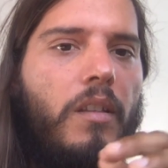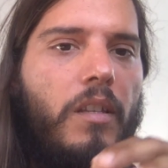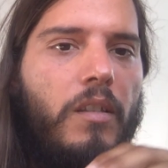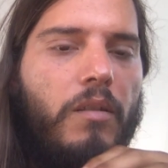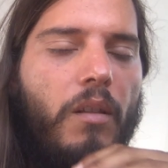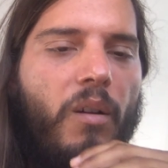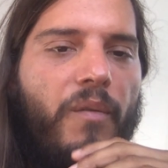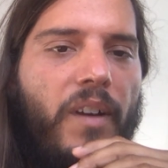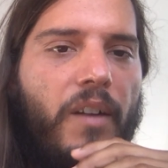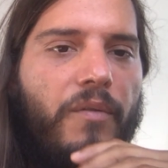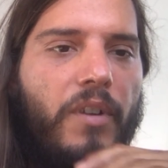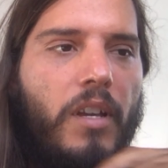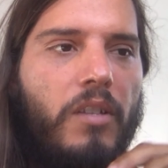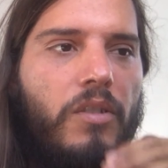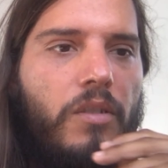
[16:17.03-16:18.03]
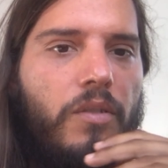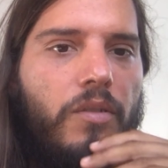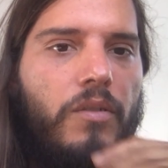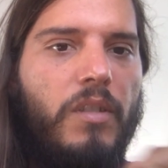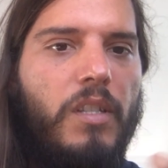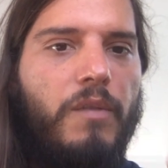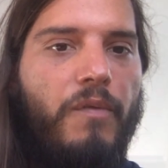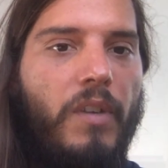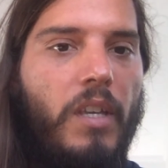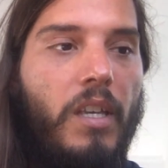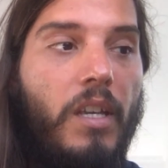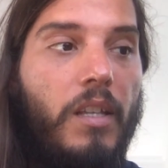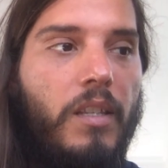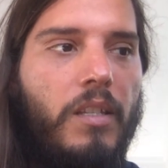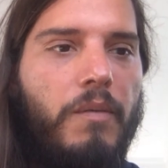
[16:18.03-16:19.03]
These low vibrations, this
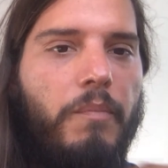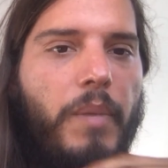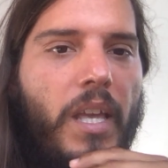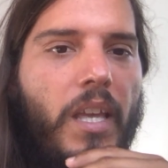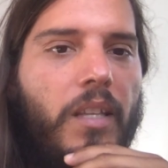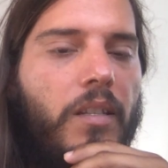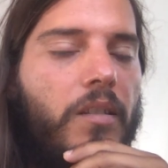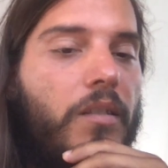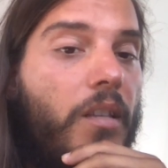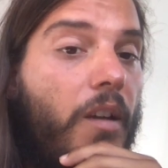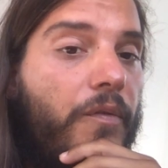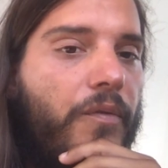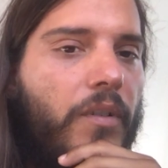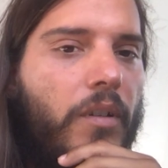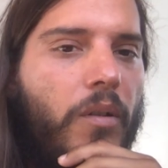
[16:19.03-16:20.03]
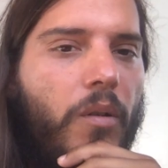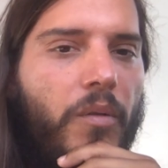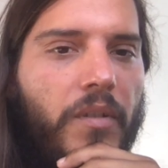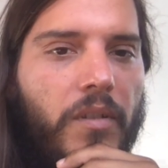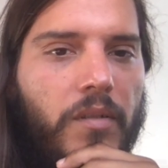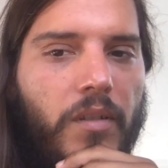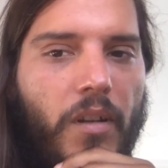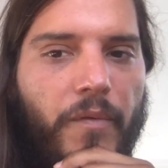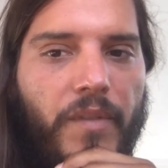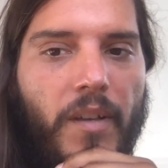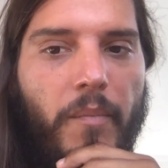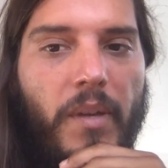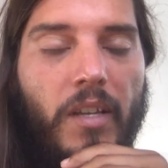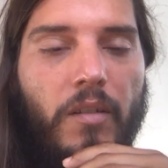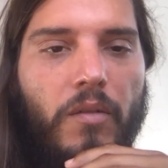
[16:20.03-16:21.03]
fear, this pain, this suffering, all this stuff
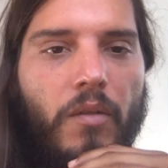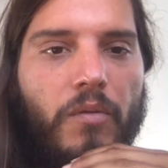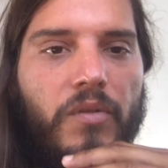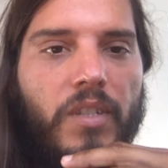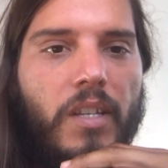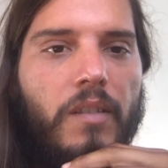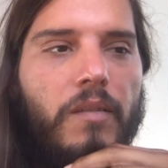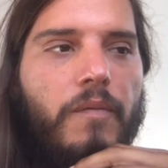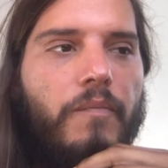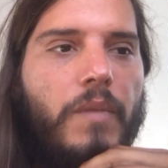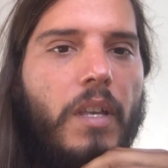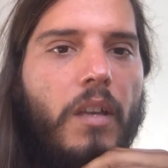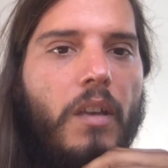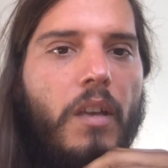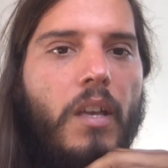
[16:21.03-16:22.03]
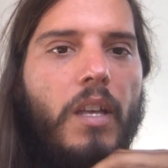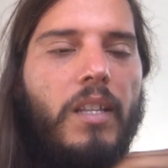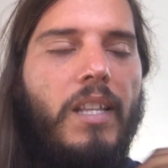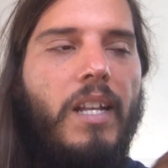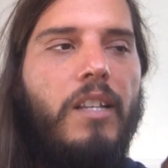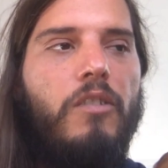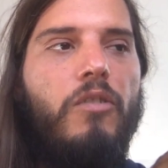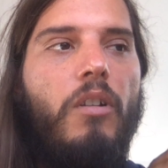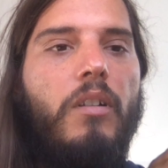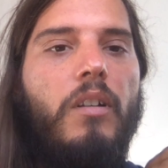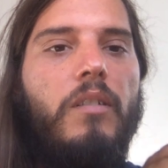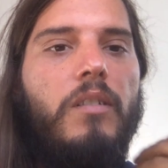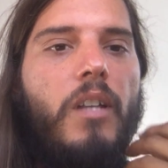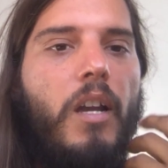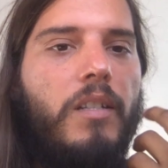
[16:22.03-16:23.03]
that makes no sense that is not
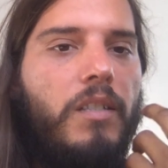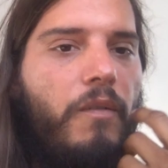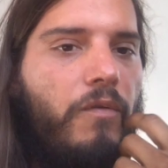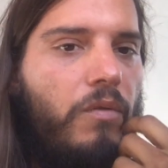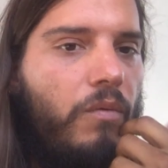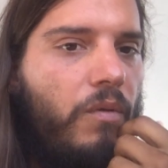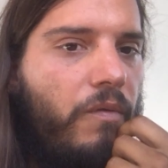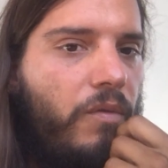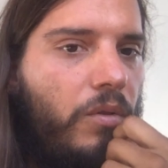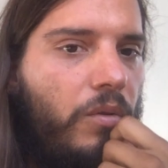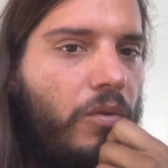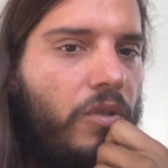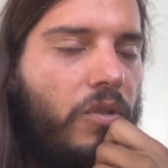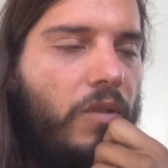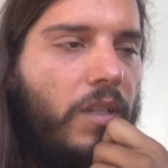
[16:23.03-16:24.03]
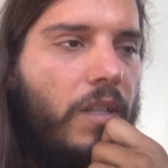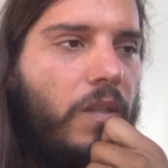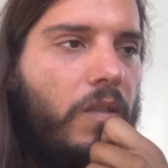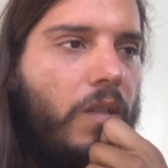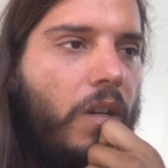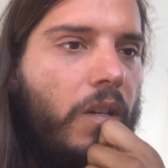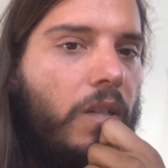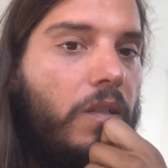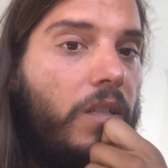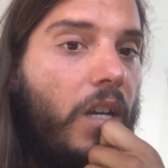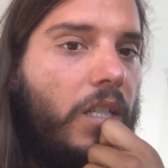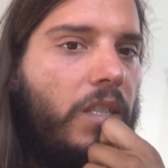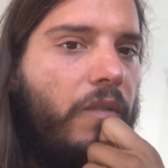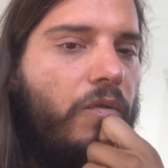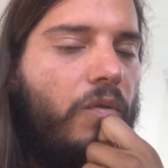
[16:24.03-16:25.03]
conductive to evolution, that is not
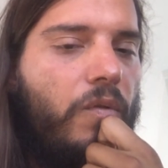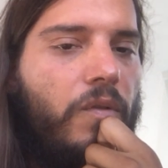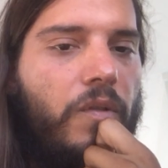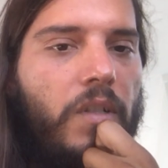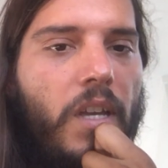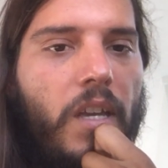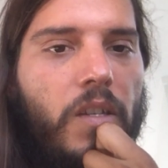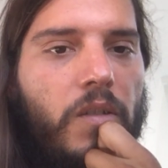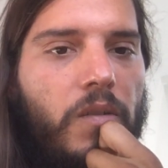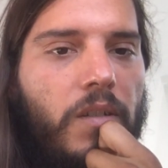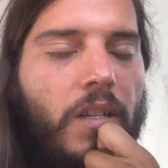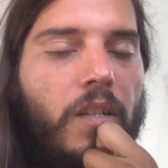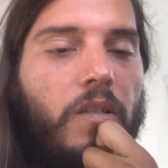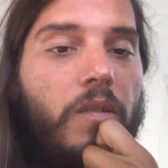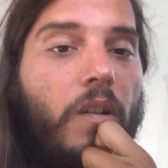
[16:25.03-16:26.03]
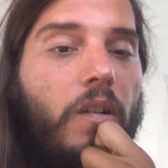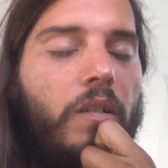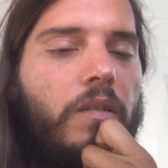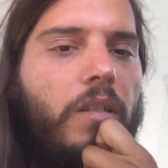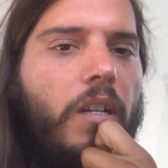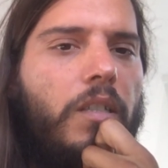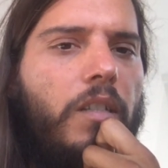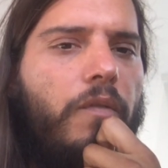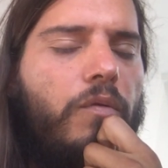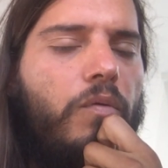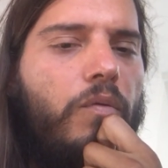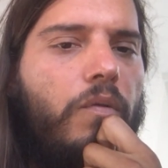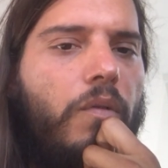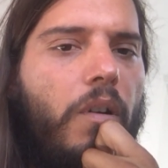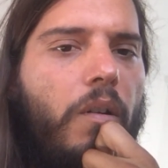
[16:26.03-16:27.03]
conductive to creation, that is not conductive
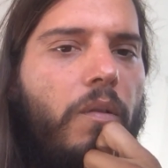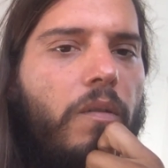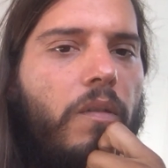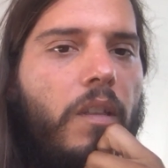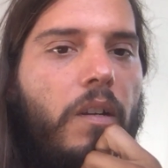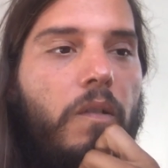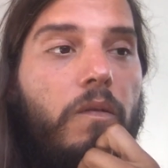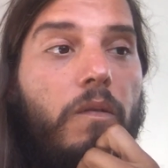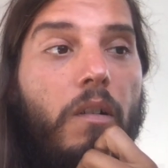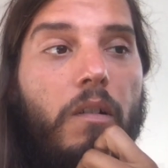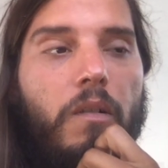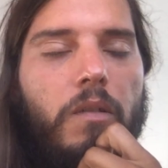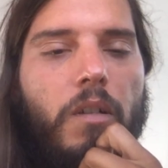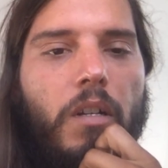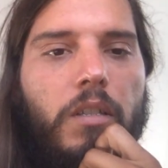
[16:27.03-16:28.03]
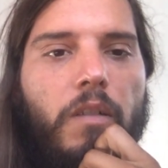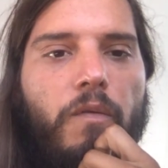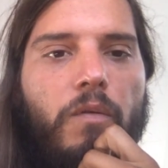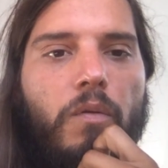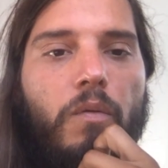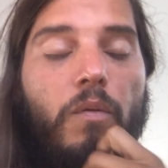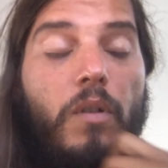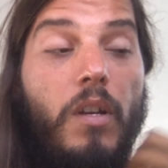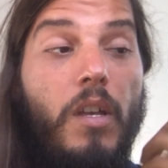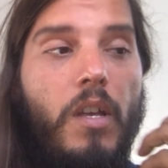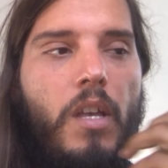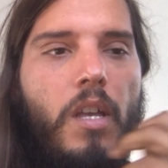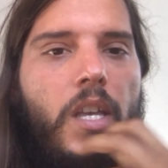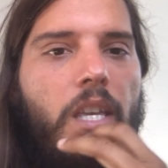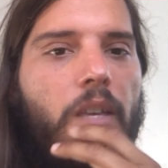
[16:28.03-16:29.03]
to growth, that is not conductive to
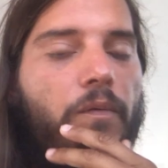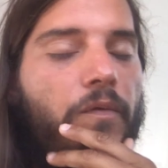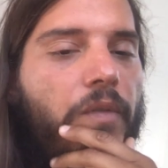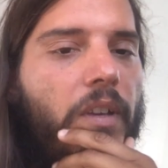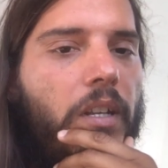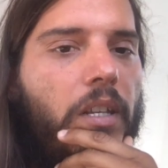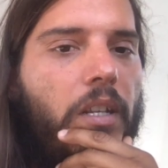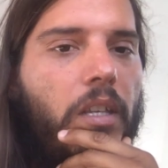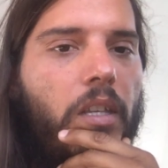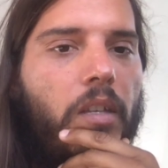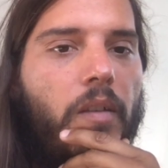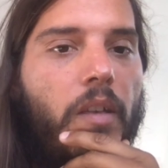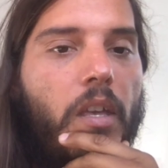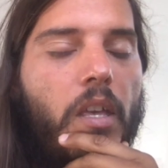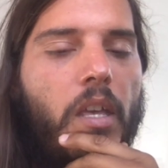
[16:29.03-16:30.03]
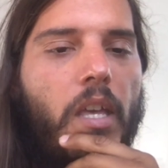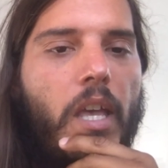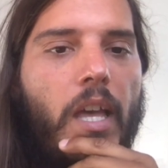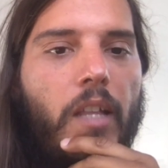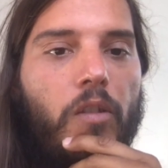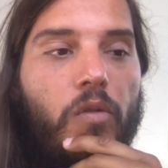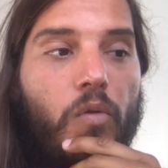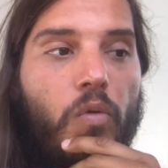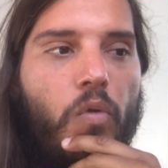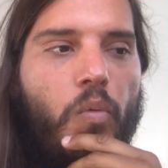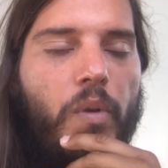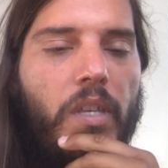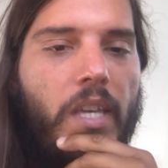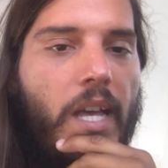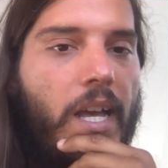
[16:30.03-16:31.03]
infinity and to who
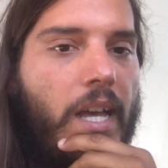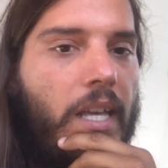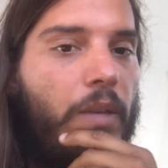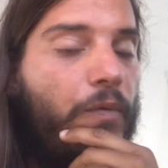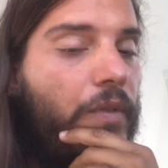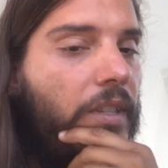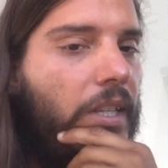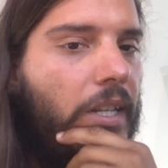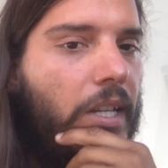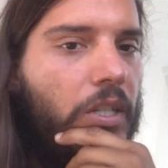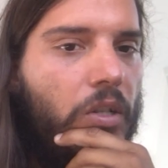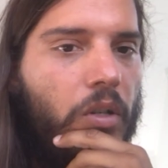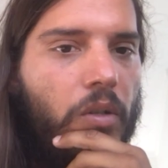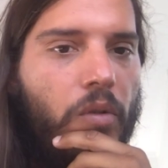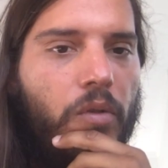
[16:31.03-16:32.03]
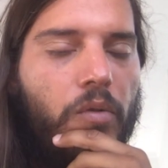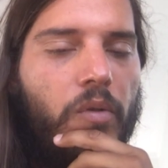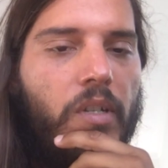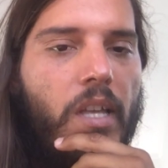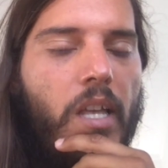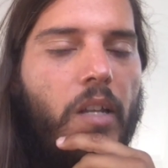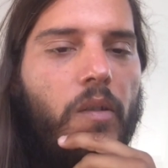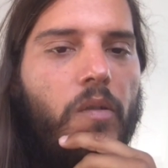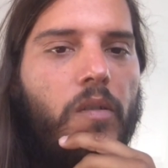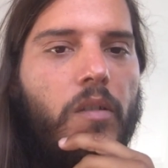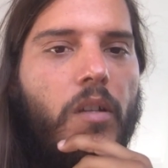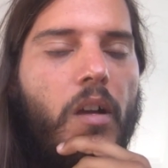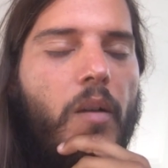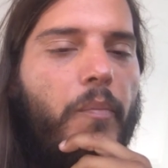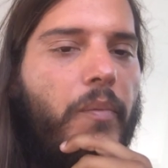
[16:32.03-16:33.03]
we are, infinite eternal creators,
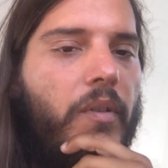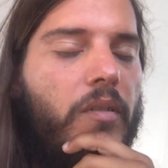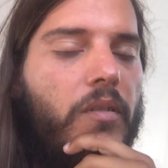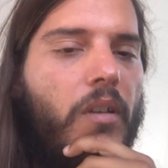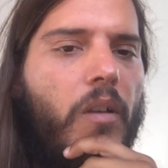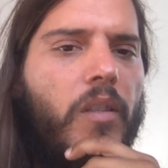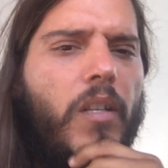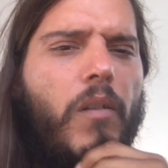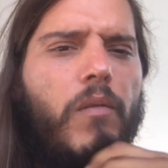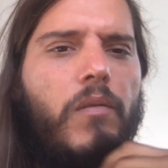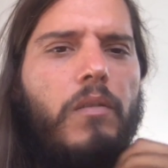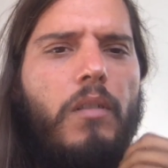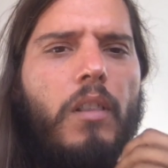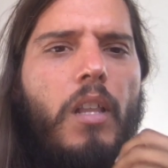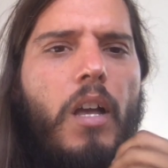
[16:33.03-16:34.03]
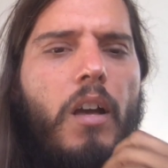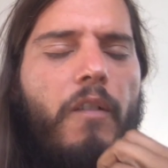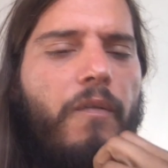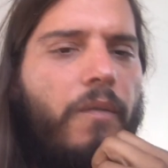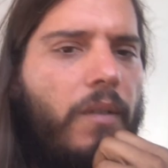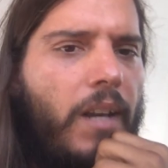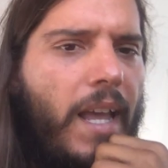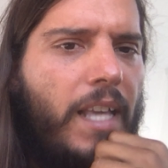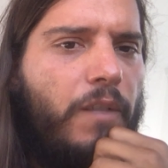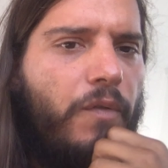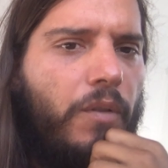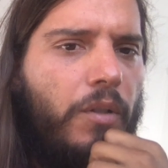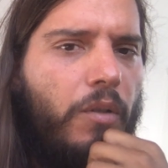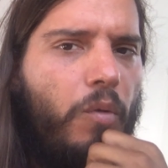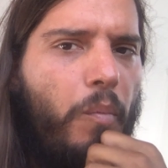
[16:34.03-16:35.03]
compass, sandals, love, light
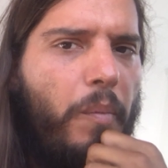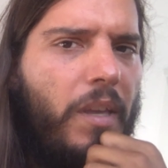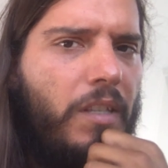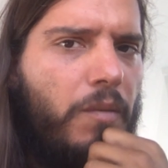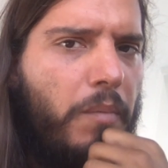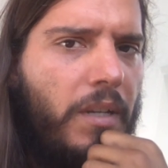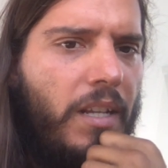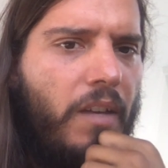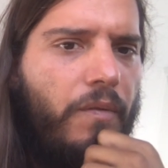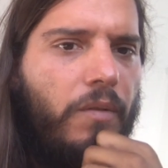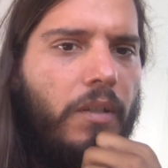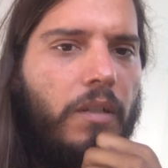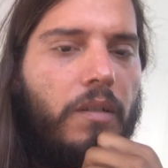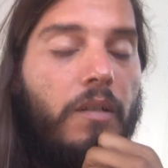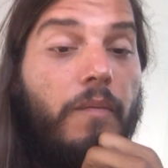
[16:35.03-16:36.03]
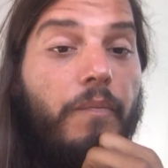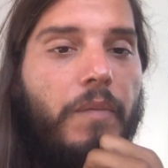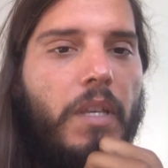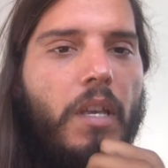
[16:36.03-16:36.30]
spherical beings, benevolent.